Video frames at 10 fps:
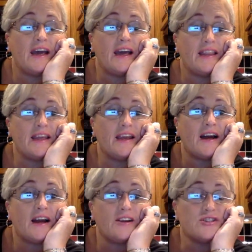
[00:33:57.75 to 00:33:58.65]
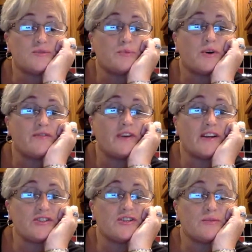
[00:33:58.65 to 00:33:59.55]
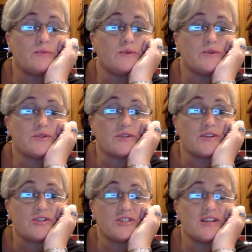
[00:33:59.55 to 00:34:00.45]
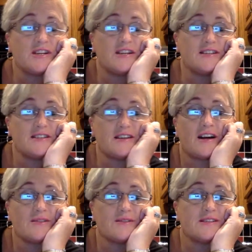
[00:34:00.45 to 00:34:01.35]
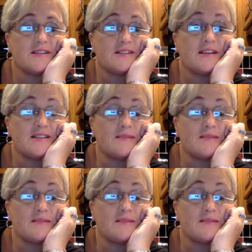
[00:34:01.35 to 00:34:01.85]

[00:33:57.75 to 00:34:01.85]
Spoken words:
and then I just put vegetables and cheese and taco seasoning.